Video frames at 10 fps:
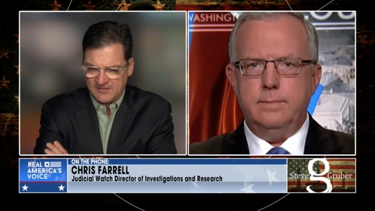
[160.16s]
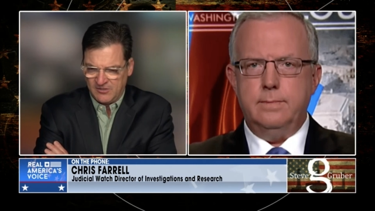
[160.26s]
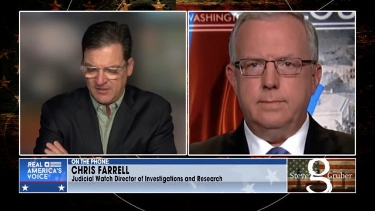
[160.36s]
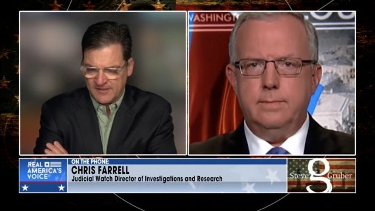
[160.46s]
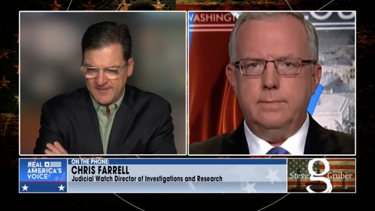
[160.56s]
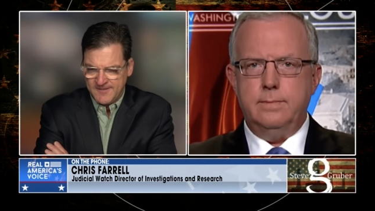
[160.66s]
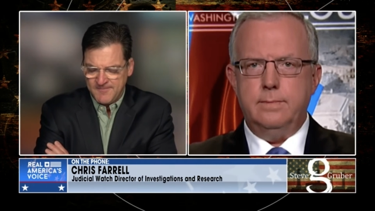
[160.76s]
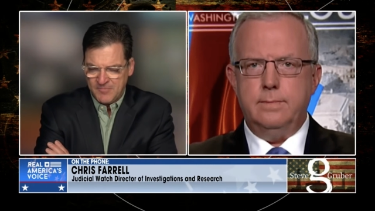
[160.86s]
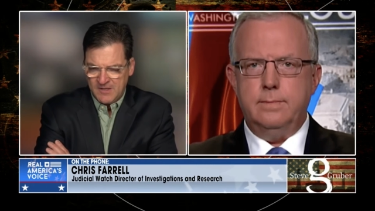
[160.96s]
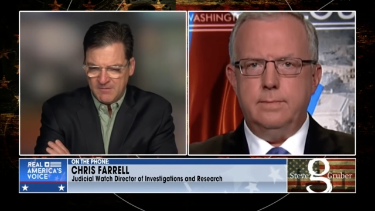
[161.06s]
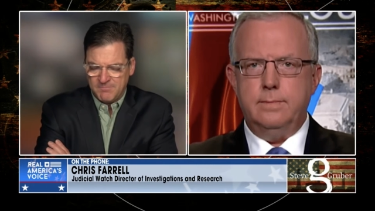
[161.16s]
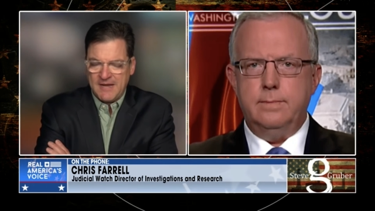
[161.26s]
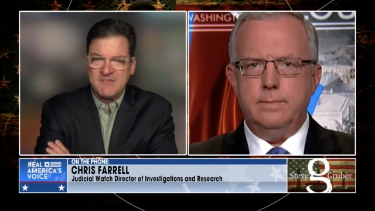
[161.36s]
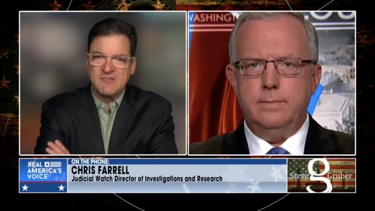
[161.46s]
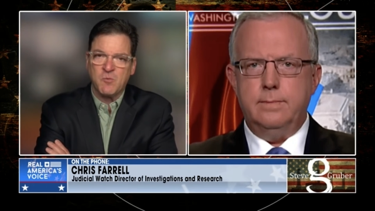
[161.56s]
Speaker 1: said, look,
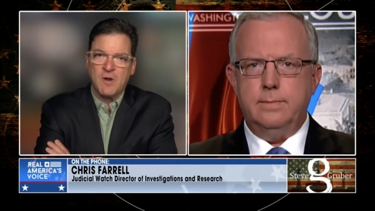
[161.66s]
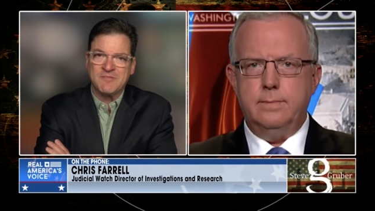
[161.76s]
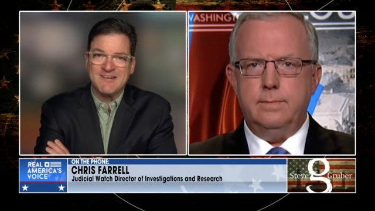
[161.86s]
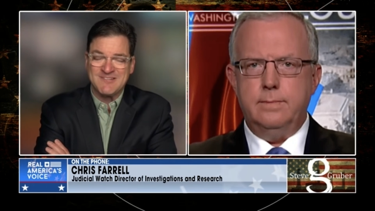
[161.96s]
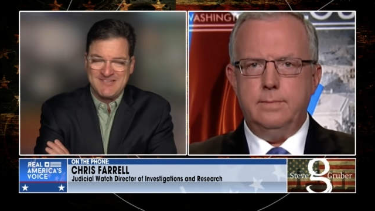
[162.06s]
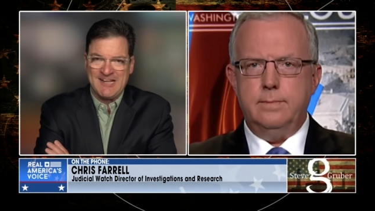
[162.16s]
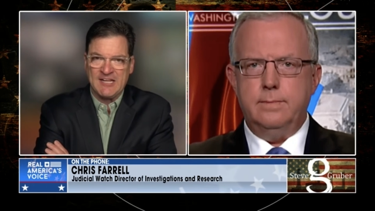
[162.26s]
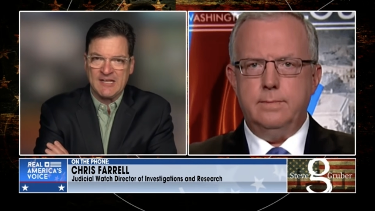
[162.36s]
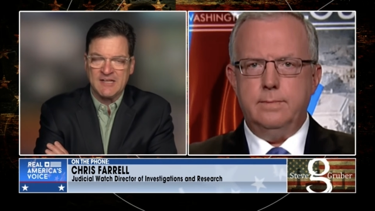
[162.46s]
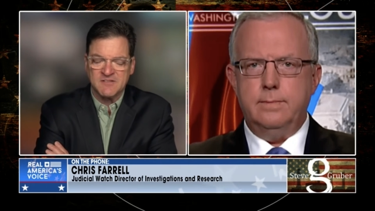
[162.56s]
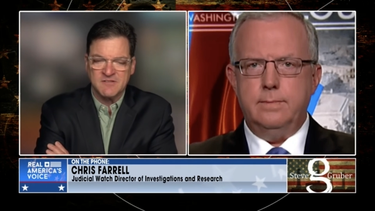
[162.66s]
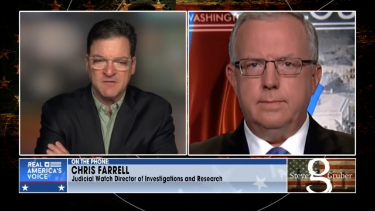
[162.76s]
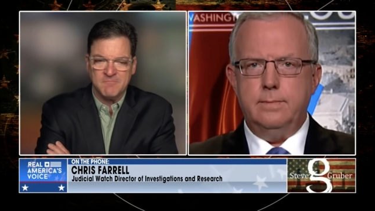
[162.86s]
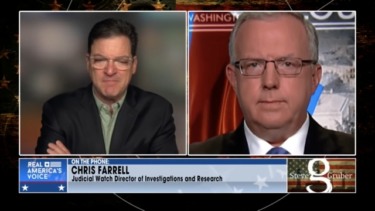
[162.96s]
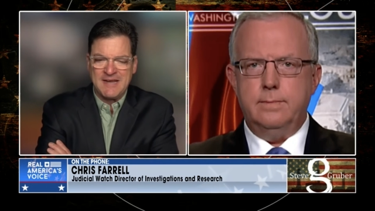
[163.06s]
based on what they're telling us,
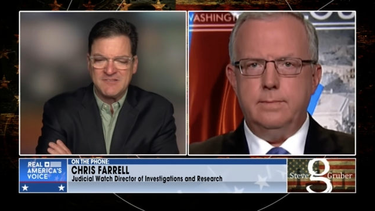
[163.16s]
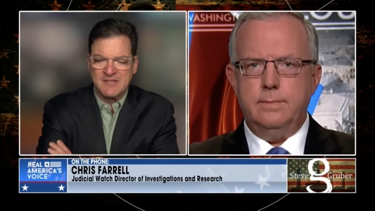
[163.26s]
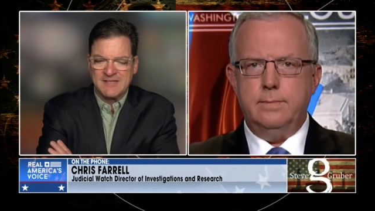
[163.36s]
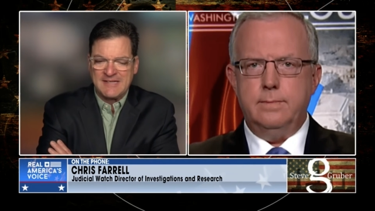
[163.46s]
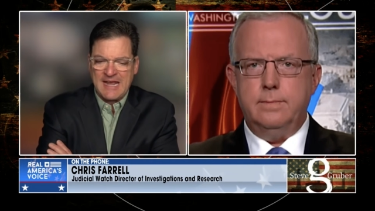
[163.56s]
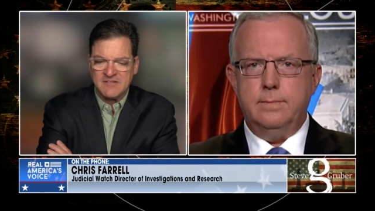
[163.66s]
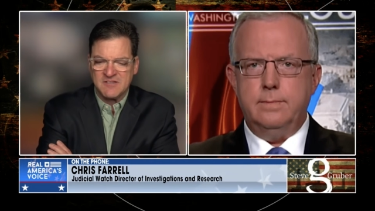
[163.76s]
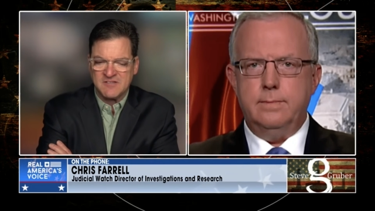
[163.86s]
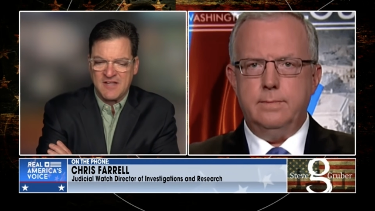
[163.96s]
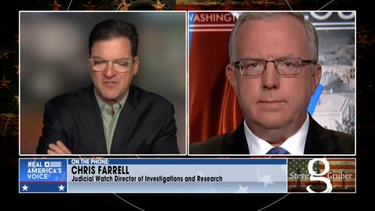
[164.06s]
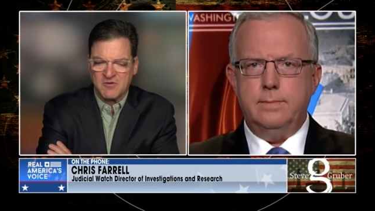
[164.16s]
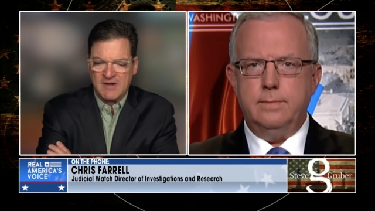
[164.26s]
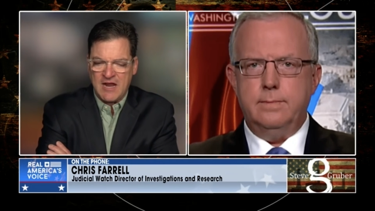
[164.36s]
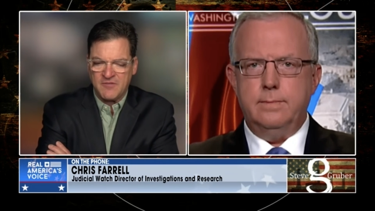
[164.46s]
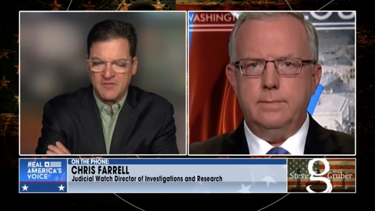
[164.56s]
based on the cases on the
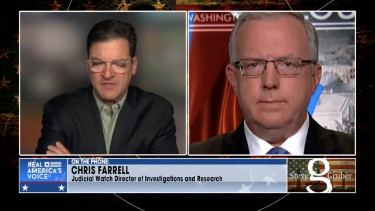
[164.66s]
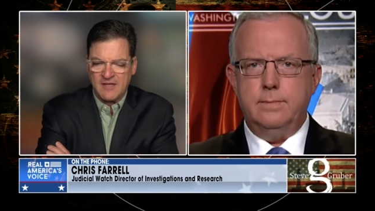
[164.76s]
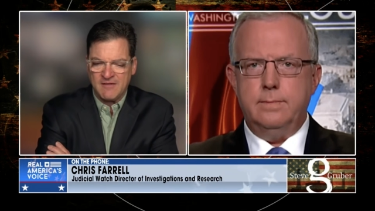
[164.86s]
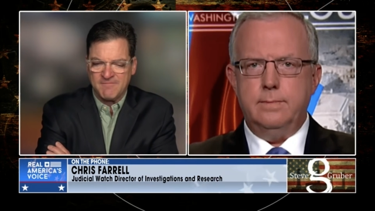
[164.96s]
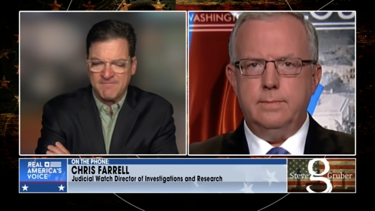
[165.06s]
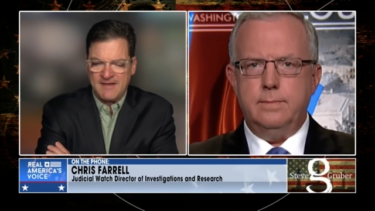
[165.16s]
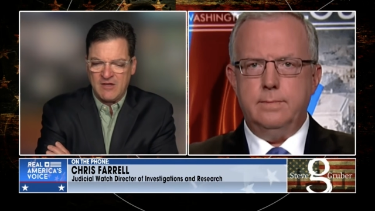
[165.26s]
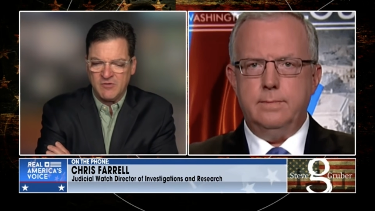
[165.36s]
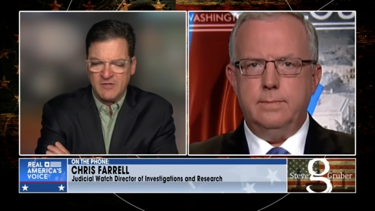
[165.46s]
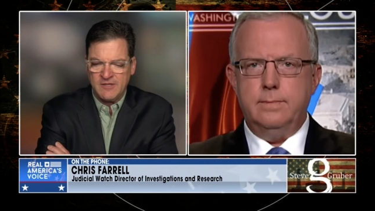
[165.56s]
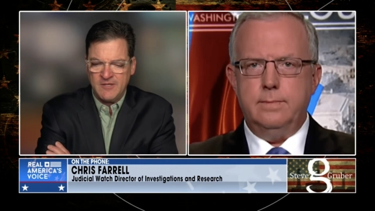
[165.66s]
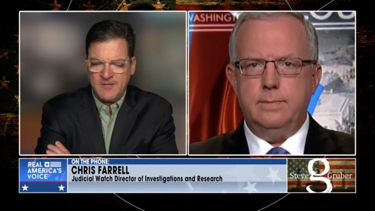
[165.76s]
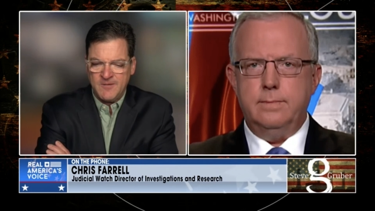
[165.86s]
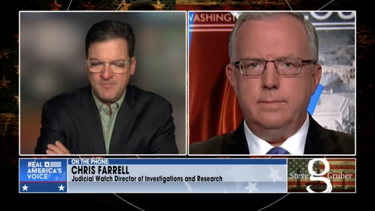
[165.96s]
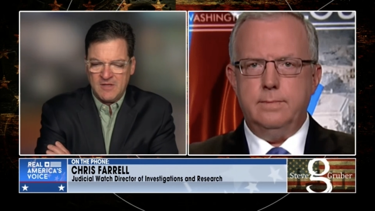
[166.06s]
ground that they have found
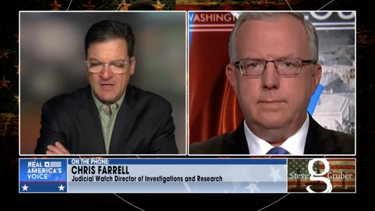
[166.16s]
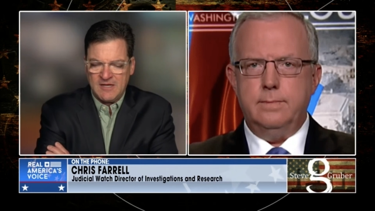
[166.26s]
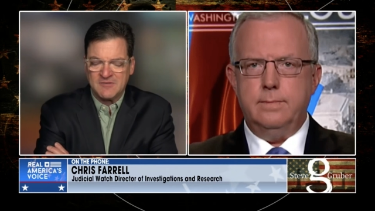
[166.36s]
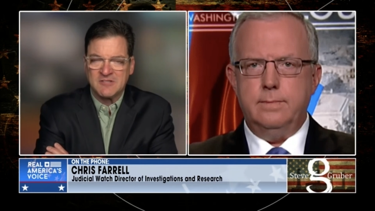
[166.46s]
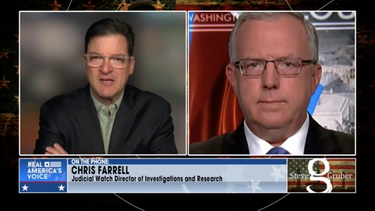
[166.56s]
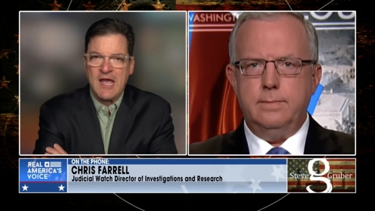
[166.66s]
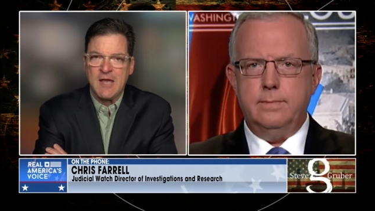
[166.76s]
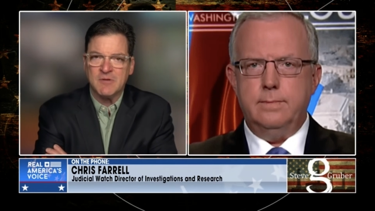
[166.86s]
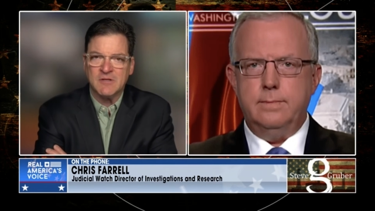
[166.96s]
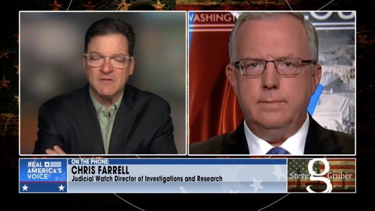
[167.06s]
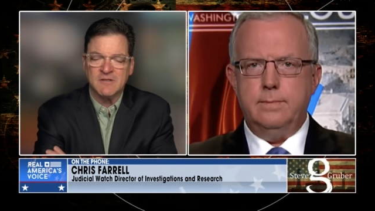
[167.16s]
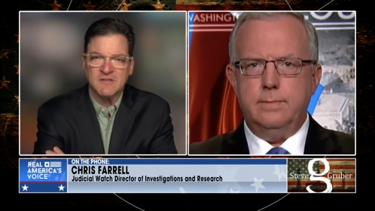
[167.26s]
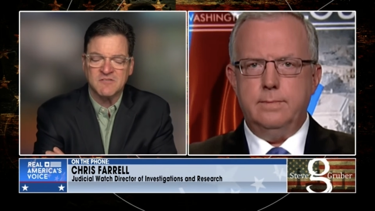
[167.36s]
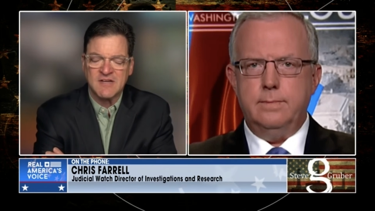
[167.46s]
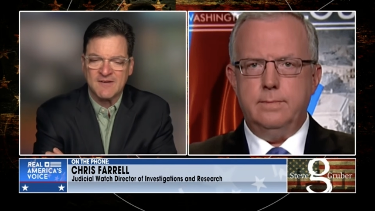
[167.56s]
at the time in
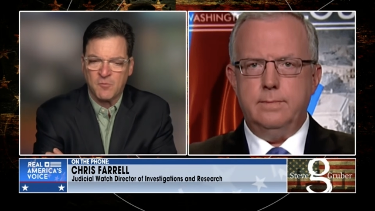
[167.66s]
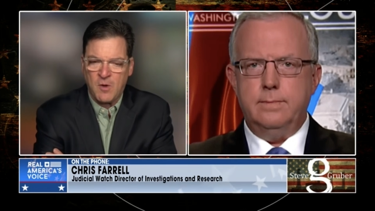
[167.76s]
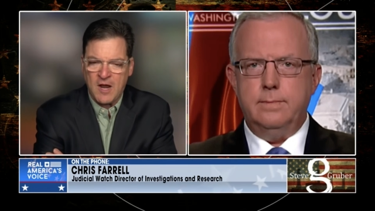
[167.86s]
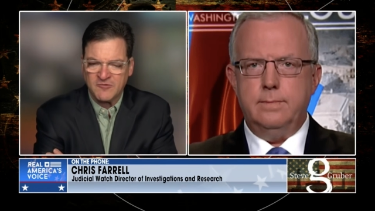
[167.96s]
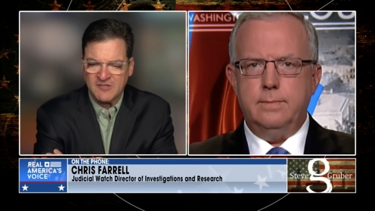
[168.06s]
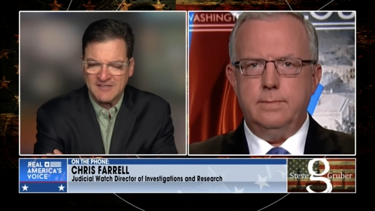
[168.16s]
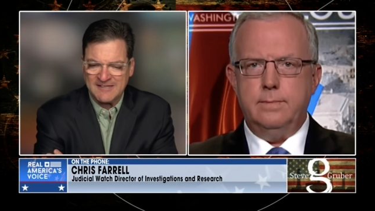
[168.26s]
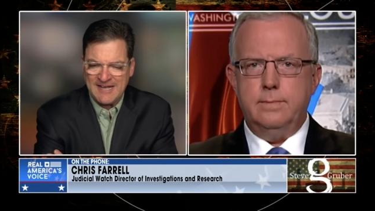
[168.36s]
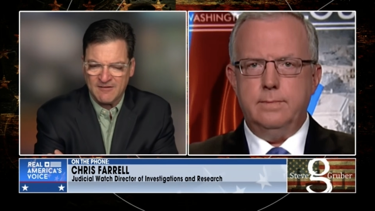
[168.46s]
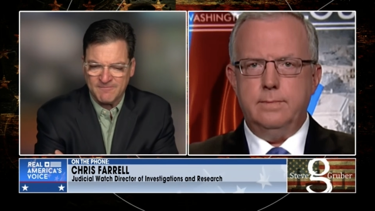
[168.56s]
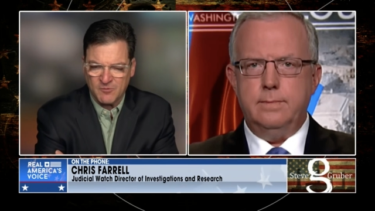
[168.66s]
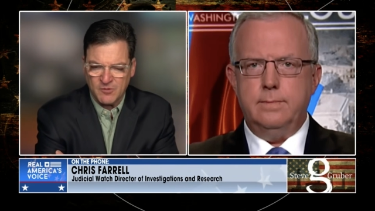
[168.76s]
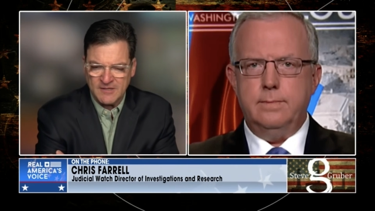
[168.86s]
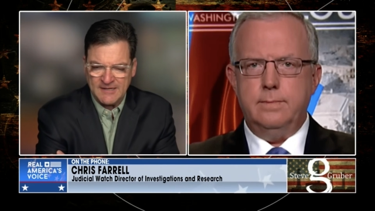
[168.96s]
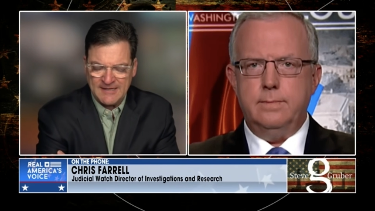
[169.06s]
the state of Washington,
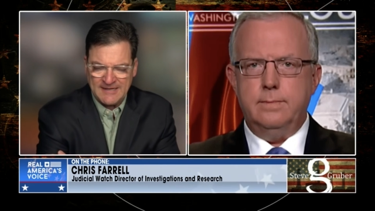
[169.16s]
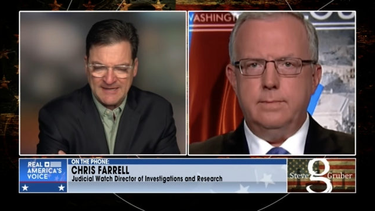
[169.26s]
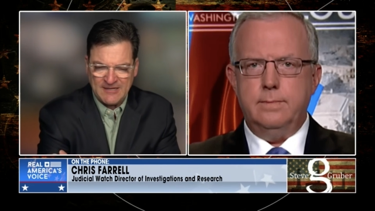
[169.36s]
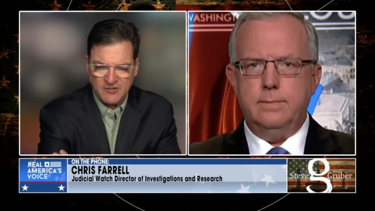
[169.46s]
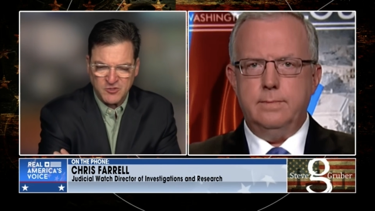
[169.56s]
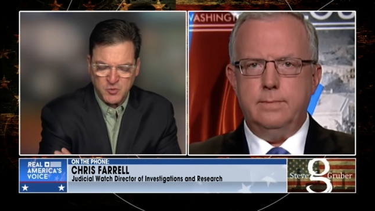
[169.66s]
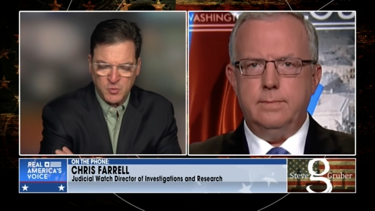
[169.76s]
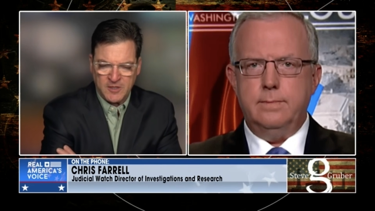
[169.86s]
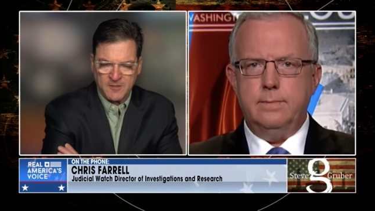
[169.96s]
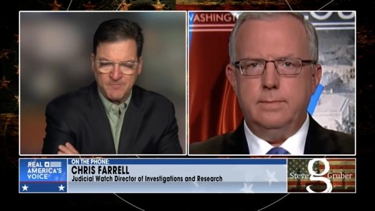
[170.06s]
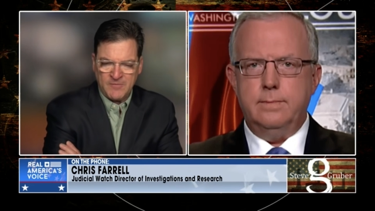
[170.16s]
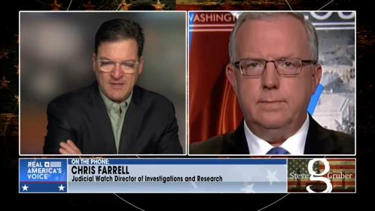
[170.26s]
California, and elsewhere,